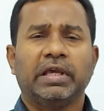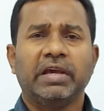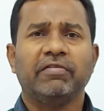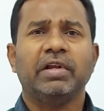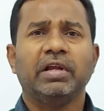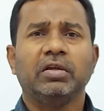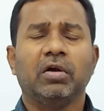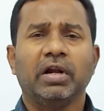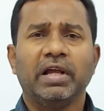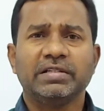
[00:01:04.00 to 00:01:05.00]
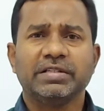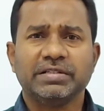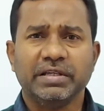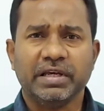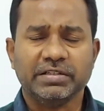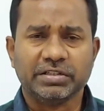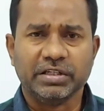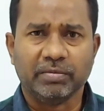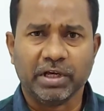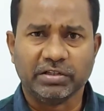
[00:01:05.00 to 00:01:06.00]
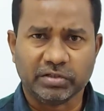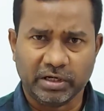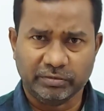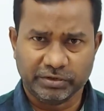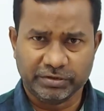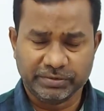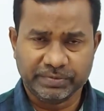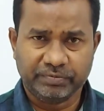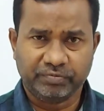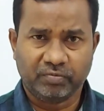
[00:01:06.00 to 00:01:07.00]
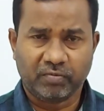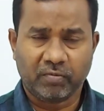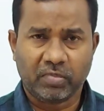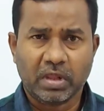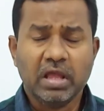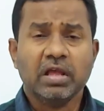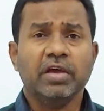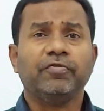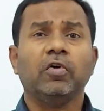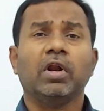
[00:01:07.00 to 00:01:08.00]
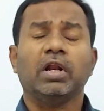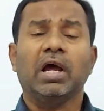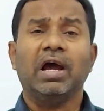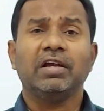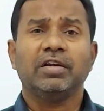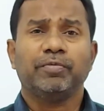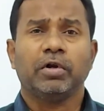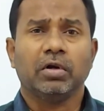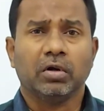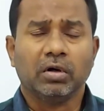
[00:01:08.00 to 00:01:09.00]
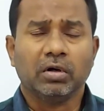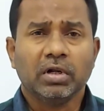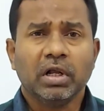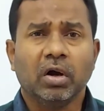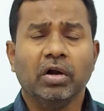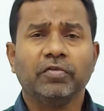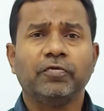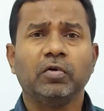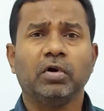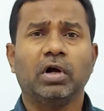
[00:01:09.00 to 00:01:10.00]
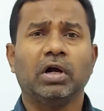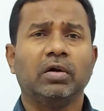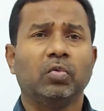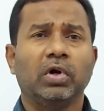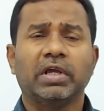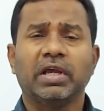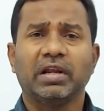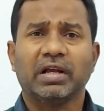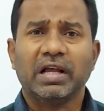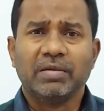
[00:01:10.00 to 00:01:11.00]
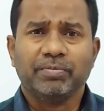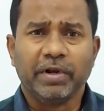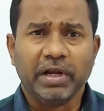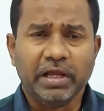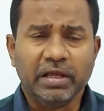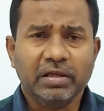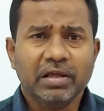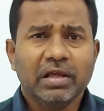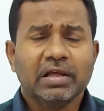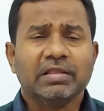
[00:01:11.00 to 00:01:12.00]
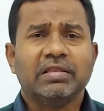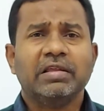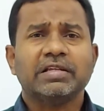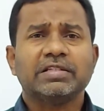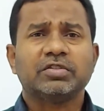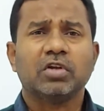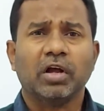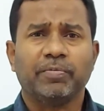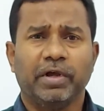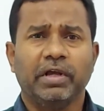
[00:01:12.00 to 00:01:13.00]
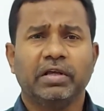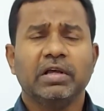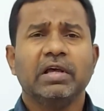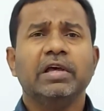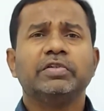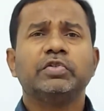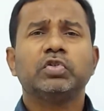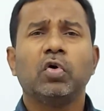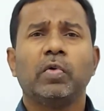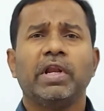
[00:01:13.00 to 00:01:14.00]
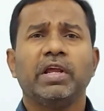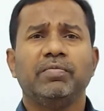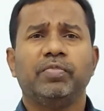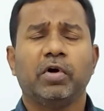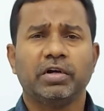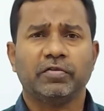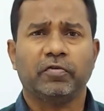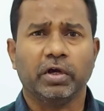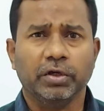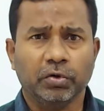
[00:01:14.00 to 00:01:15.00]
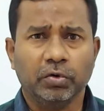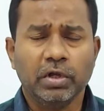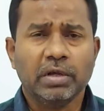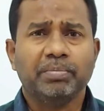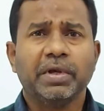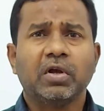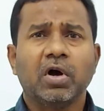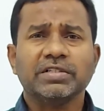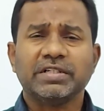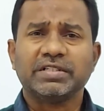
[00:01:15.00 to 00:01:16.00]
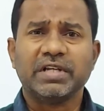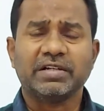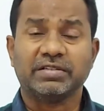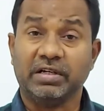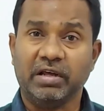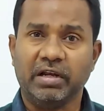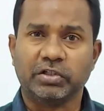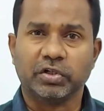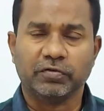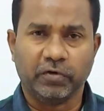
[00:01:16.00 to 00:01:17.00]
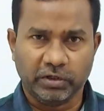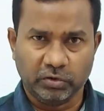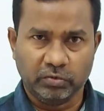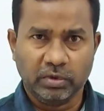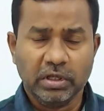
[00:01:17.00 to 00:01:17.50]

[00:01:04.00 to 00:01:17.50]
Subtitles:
given in your ACCA and CMA exams. If you're an entrepreneur or if you are working in a company, this topic is so very important for you because it sets the direction for you.